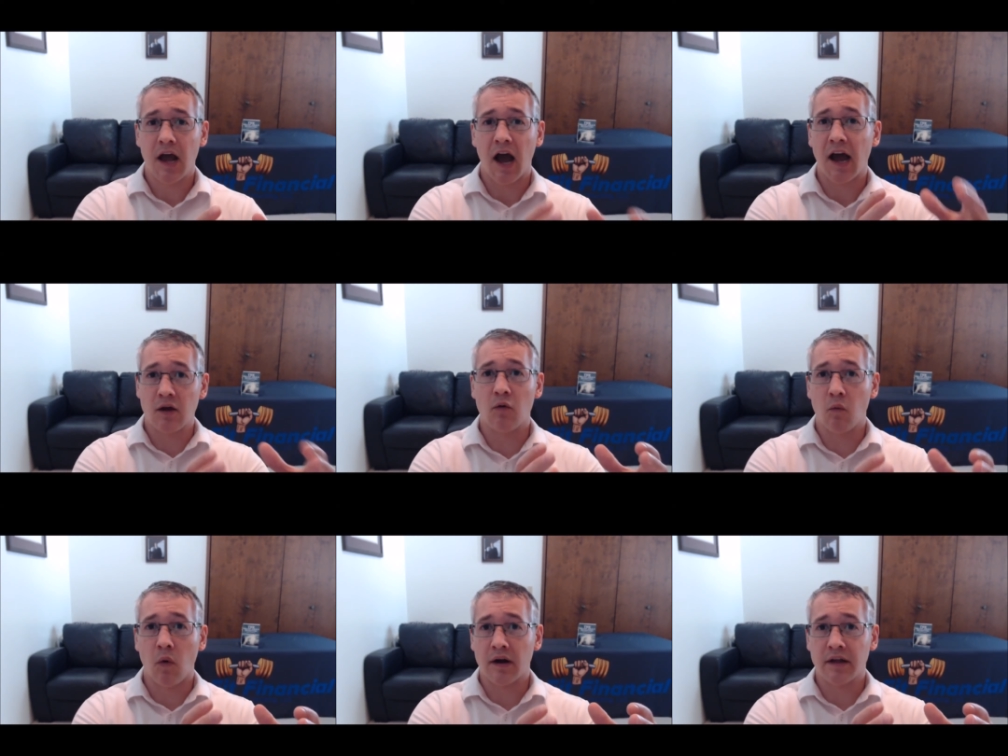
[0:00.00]
I don't
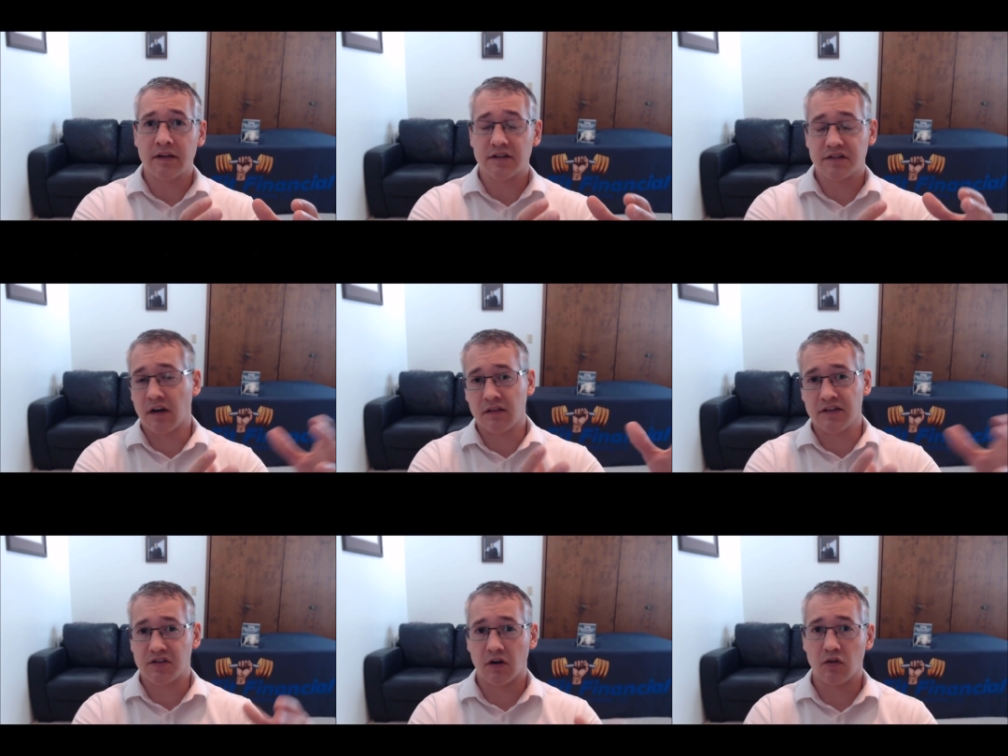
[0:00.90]
want it to suddenly
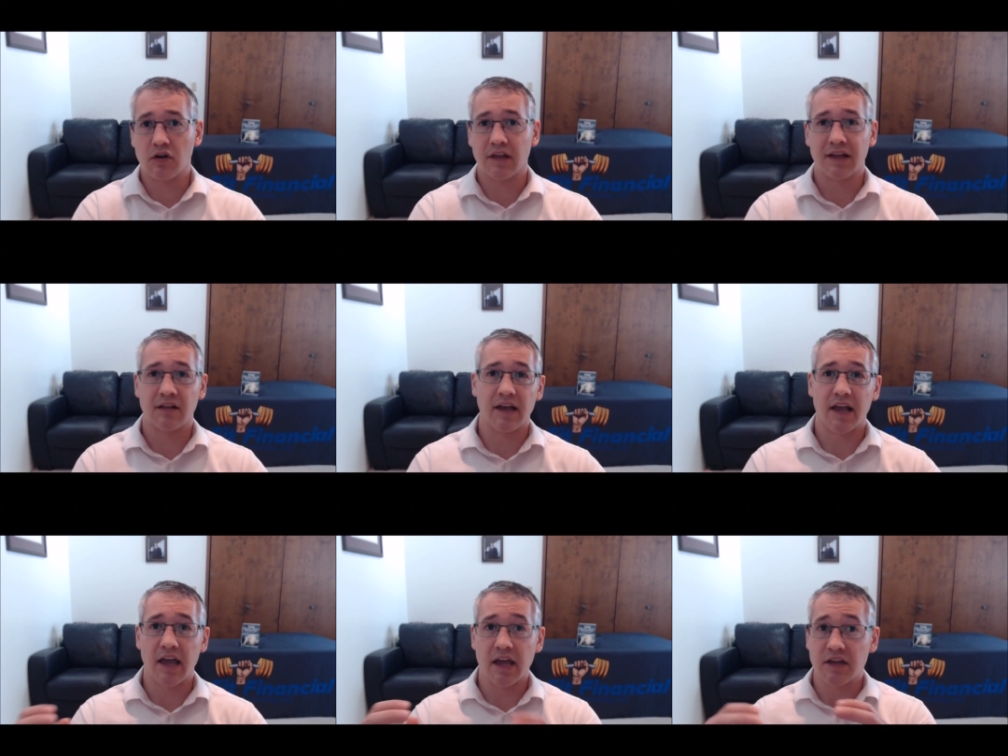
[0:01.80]
start looking like a